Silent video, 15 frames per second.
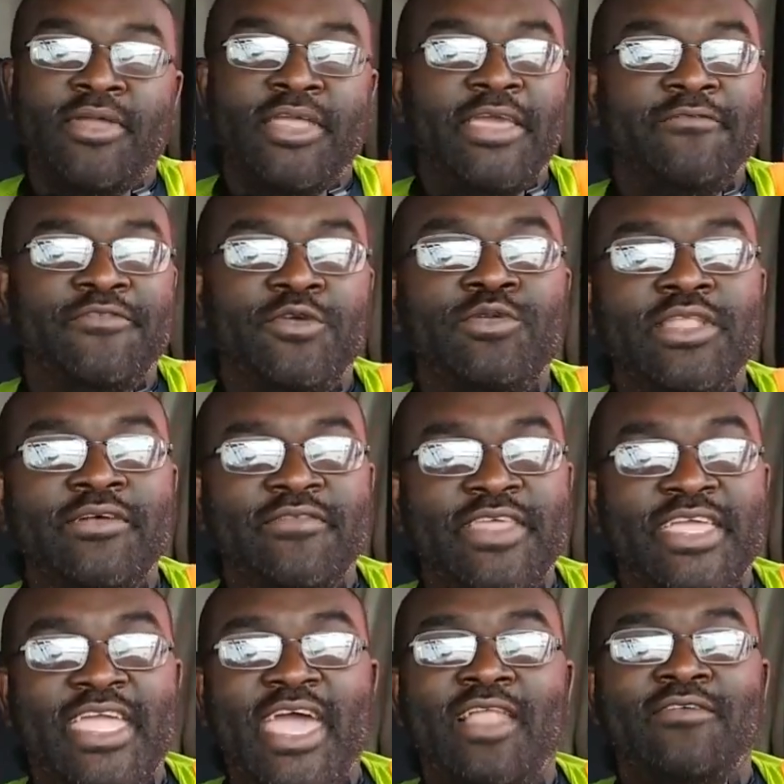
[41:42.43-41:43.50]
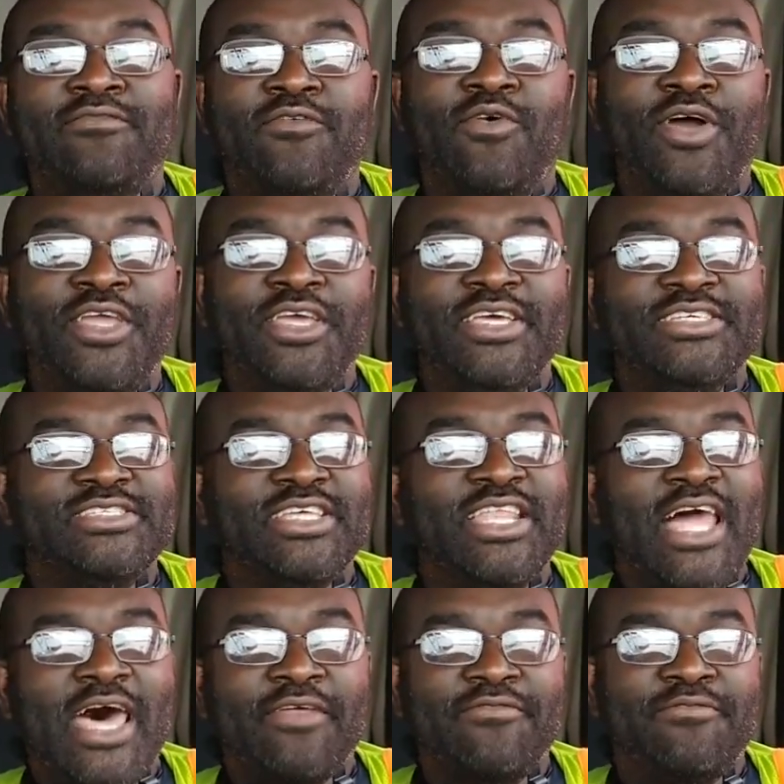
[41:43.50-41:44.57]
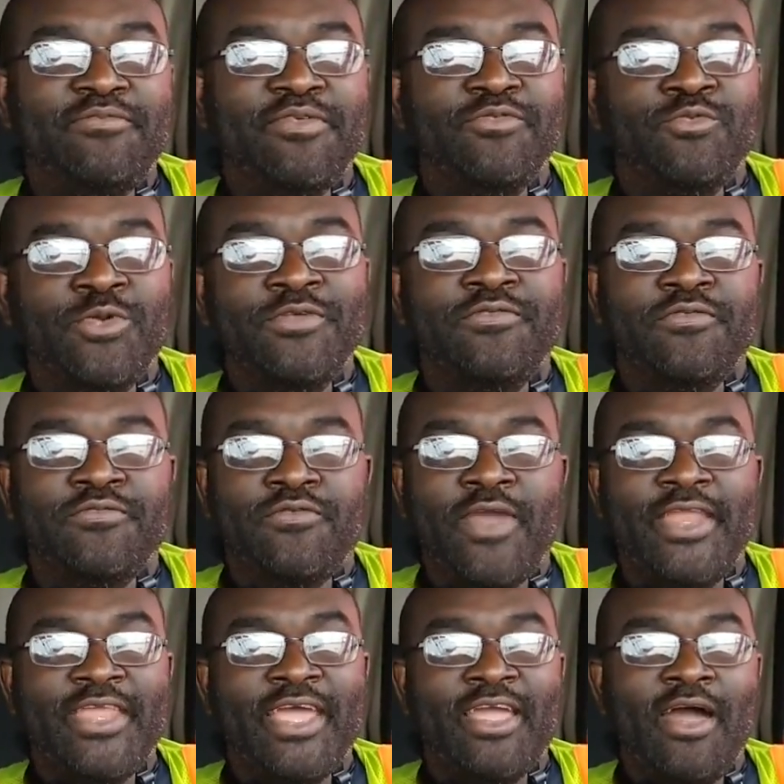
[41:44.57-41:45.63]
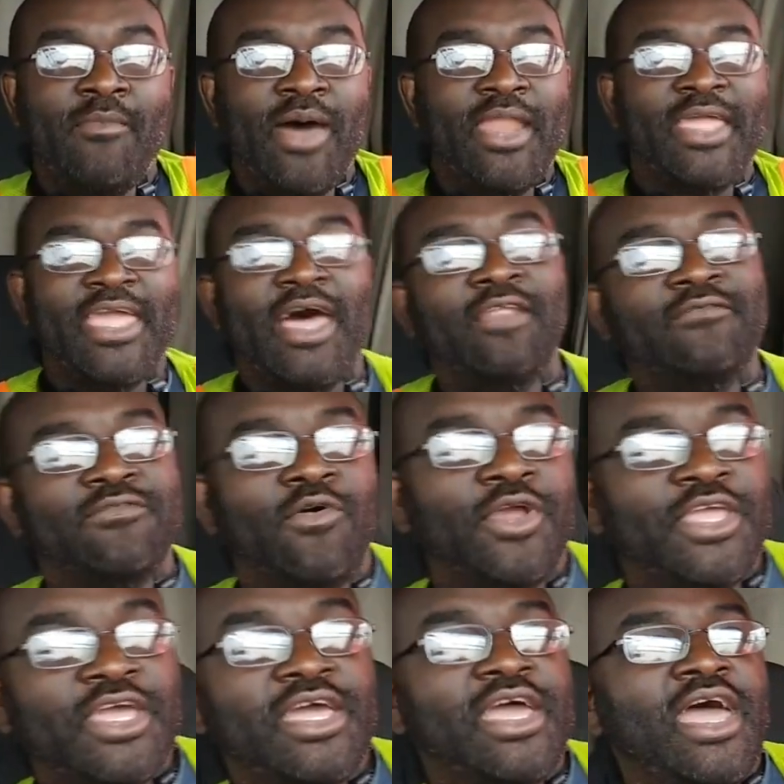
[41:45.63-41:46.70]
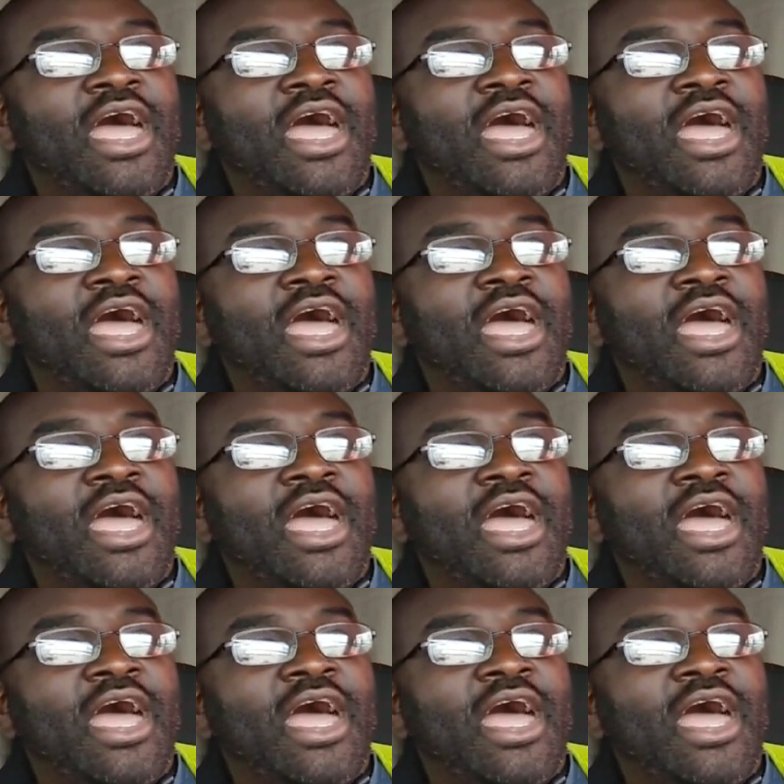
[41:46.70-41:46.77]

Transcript: if you living in California, it's a lot of reefer freight that come out of California.